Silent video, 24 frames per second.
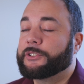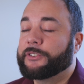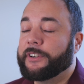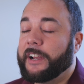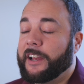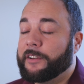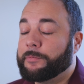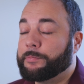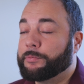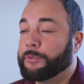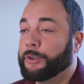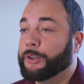
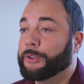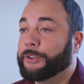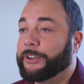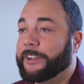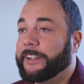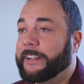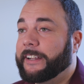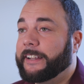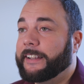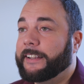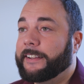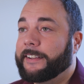Craft
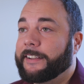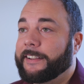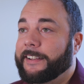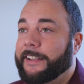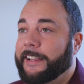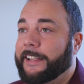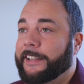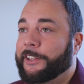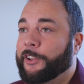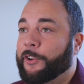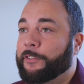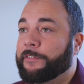Brewery
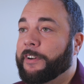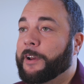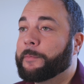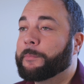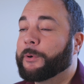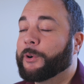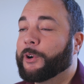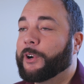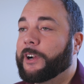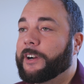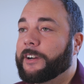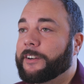in
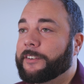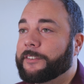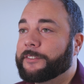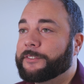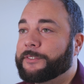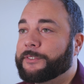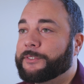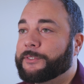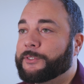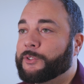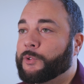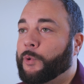November of
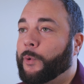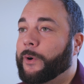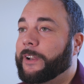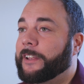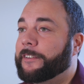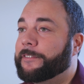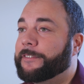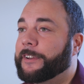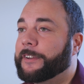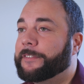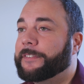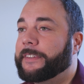
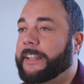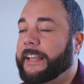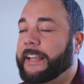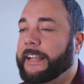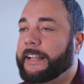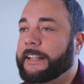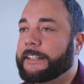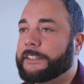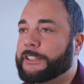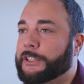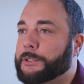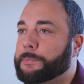
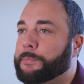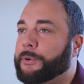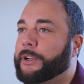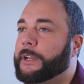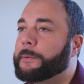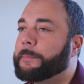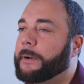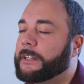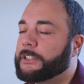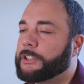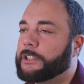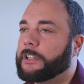2015, just
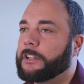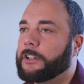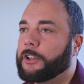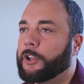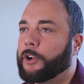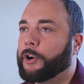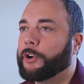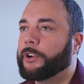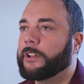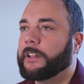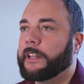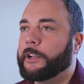pretty much to
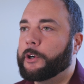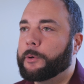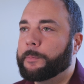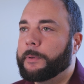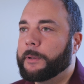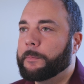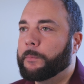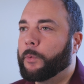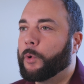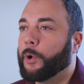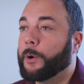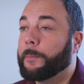learn a little
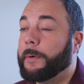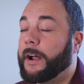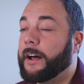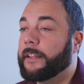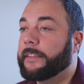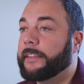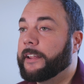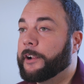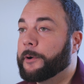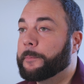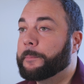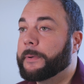bit more
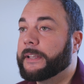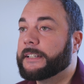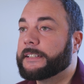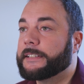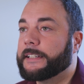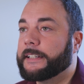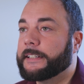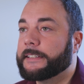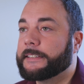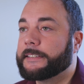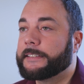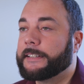about their
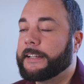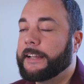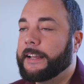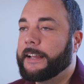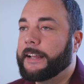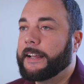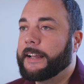business,